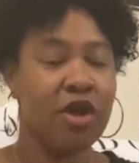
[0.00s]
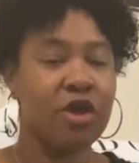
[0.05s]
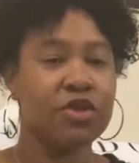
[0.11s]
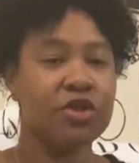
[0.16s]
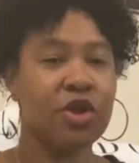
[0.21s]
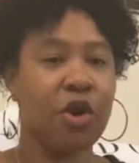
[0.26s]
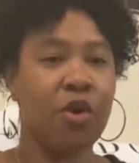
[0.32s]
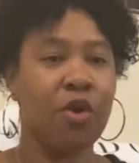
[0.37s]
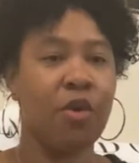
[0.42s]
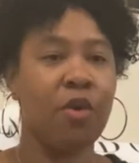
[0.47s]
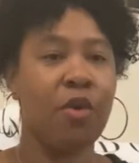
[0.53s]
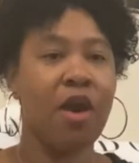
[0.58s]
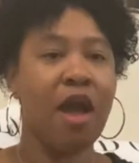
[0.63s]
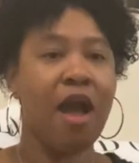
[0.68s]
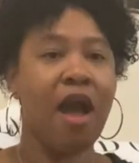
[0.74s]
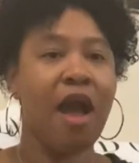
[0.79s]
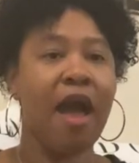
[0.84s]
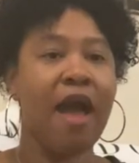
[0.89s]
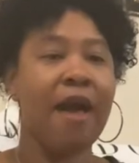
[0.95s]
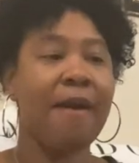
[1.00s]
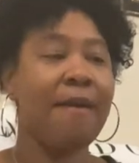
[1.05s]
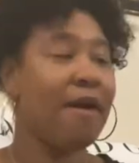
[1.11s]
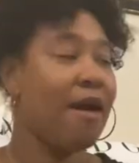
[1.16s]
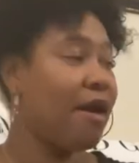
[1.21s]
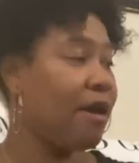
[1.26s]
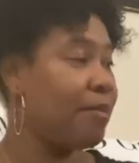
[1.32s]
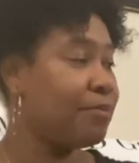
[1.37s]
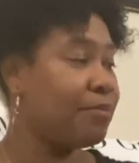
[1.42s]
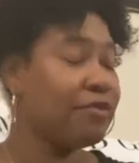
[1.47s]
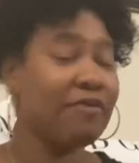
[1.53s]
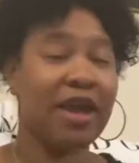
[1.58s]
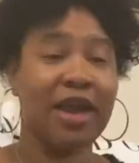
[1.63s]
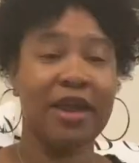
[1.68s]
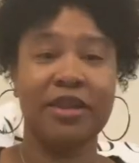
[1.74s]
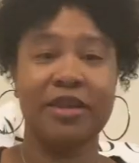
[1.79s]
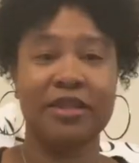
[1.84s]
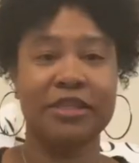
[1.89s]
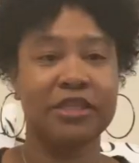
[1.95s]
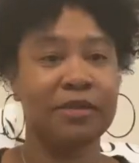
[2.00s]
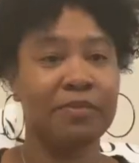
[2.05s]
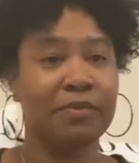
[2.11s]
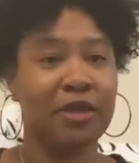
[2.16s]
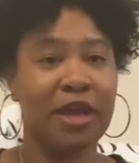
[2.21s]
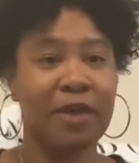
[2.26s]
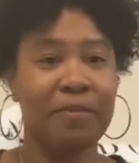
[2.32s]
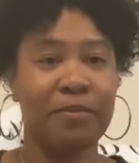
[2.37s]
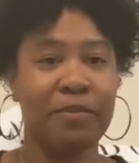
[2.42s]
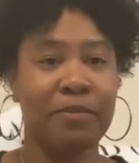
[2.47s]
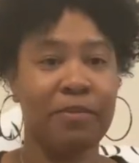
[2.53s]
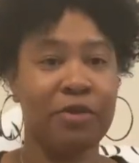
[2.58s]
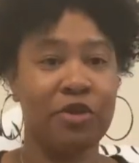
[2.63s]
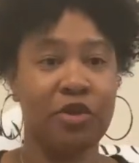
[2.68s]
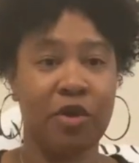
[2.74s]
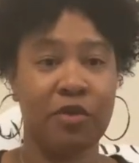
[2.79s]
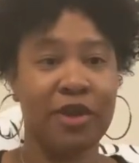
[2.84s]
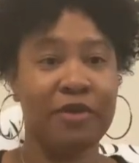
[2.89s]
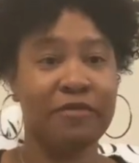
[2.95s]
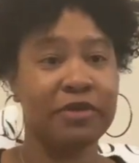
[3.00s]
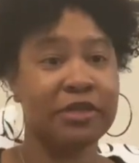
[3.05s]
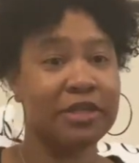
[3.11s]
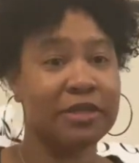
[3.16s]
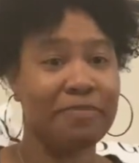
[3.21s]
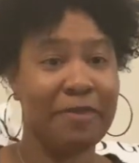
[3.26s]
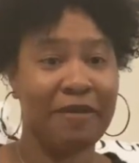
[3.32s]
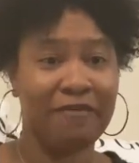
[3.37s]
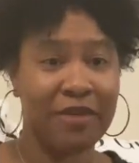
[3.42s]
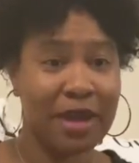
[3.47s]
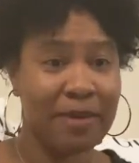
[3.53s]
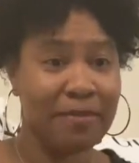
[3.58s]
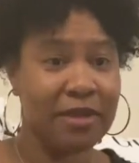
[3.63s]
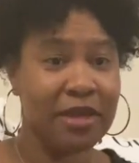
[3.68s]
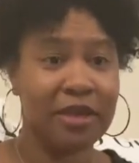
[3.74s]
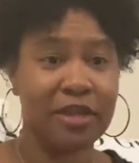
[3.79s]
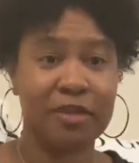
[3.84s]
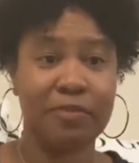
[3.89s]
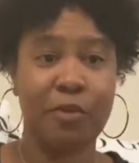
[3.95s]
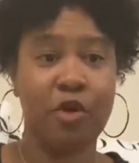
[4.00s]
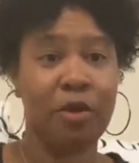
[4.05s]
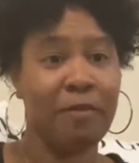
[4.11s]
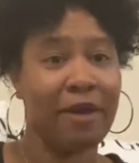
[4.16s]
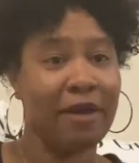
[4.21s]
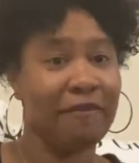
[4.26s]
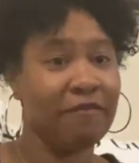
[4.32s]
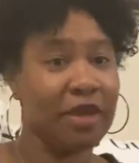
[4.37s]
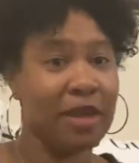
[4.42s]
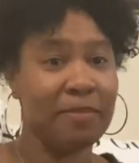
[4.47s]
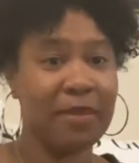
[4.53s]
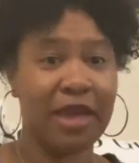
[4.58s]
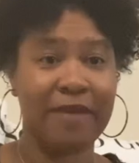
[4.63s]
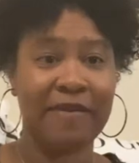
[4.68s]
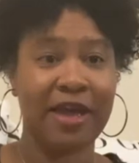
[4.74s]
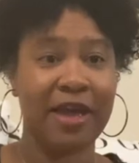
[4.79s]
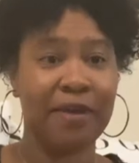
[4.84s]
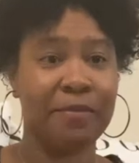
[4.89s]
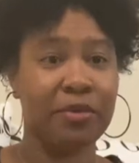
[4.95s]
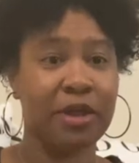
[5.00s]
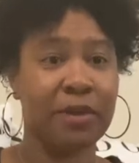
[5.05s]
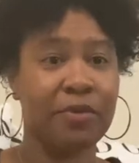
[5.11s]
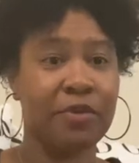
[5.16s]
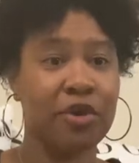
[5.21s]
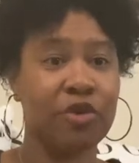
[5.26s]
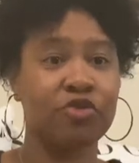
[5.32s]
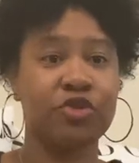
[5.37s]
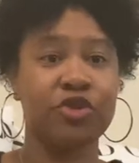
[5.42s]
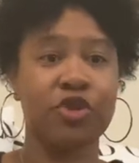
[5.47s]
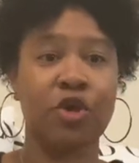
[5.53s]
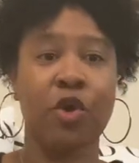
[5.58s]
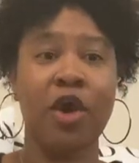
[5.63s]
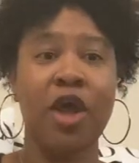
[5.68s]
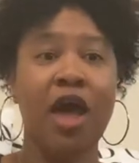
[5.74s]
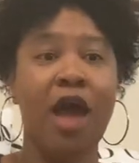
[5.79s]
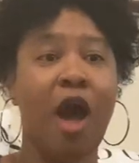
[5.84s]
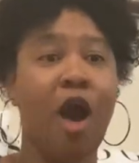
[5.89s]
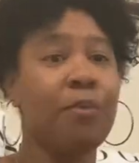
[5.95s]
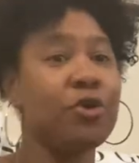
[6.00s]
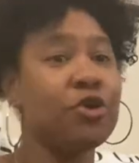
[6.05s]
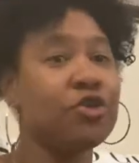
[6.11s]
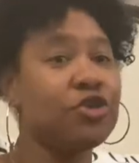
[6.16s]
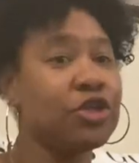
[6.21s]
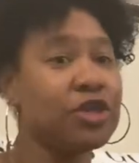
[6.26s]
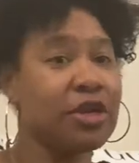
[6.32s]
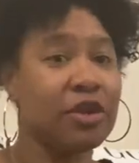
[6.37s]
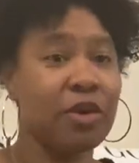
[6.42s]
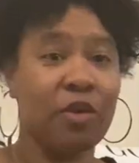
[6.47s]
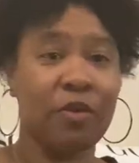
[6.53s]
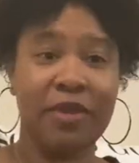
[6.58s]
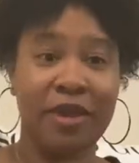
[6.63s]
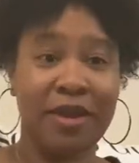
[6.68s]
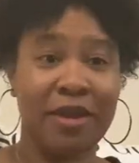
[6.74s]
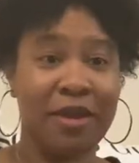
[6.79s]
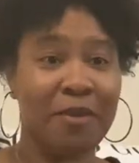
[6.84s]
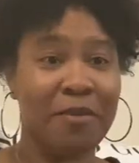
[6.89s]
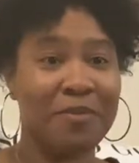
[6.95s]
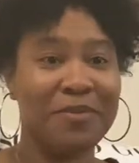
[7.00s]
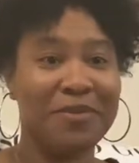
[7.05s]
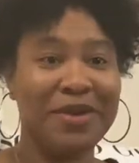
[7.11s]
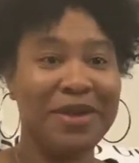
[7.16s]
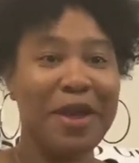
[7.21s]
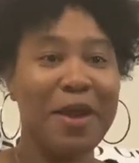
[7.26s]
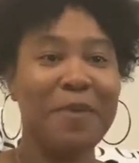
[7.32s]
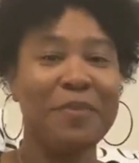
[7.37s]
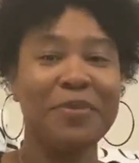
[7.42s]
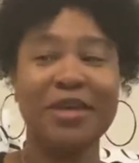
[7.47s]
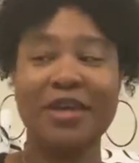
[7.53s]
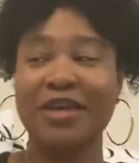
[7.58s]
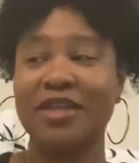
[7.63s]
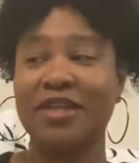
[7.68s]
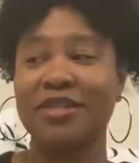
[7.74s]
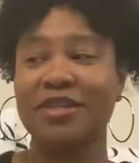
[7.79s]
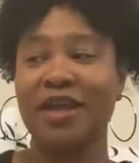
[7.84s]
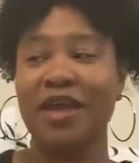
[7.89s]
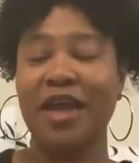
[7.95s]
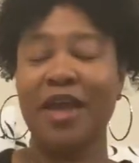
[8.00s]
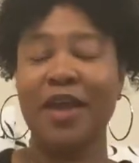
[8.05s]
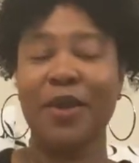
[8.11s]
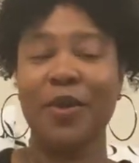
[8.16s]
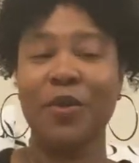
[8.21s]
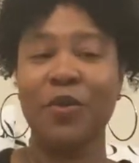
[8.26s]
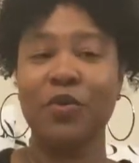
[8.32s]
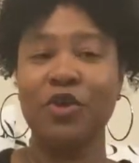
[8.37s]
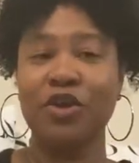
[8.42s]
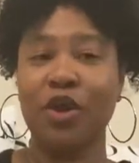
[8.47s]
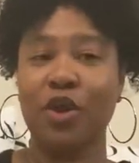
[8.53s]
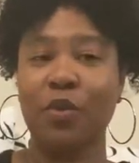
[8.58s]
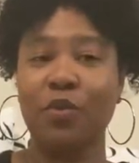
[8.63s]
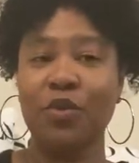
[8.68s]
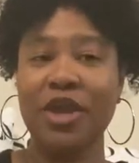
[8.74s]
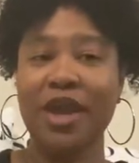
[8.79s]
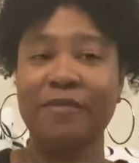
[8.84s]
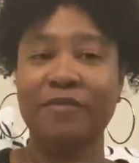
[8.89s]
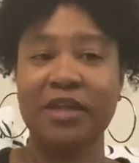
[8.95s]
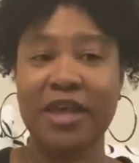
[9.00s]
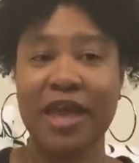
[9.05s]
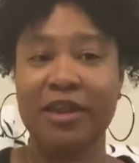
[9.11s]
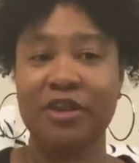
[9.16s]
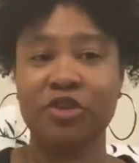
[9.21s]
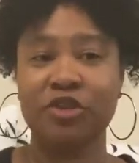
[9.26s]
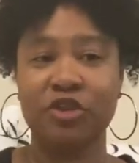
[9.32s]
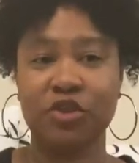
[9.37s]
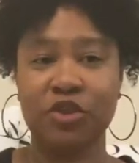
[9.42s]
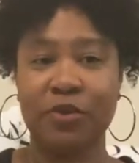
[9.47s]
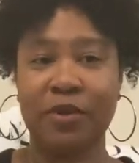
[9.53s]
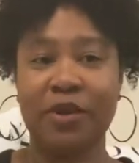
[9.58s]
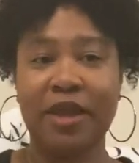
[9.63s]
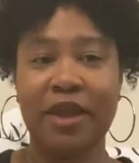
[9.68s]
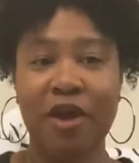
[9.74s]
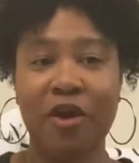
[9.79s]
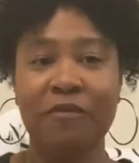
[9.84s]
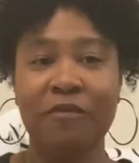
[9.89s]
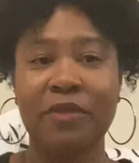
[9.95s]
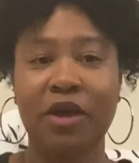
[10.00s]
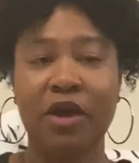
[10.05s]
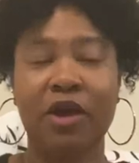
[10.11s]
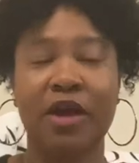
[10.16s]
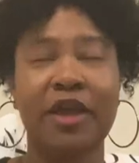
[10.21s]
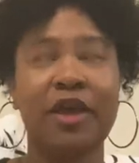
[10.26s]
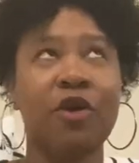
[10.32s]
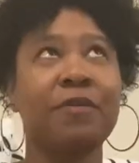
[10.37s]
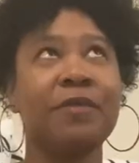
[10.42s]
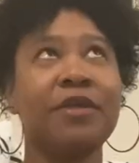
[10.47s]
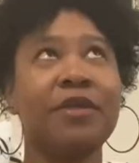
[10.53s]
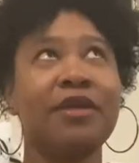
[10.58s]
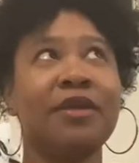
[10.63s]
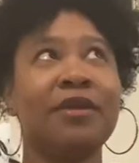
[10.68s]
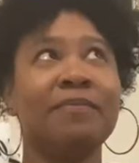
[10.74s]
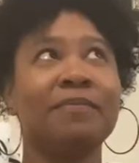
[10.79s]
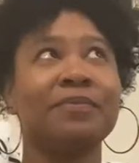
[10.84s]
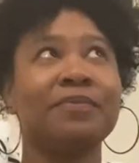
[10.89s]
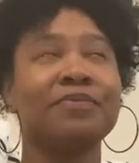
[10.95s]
So I'm providing this to help, giving this to my family, because both of my family have high blood pressure. So I'm pushing it on them, because, we have to have just a healthy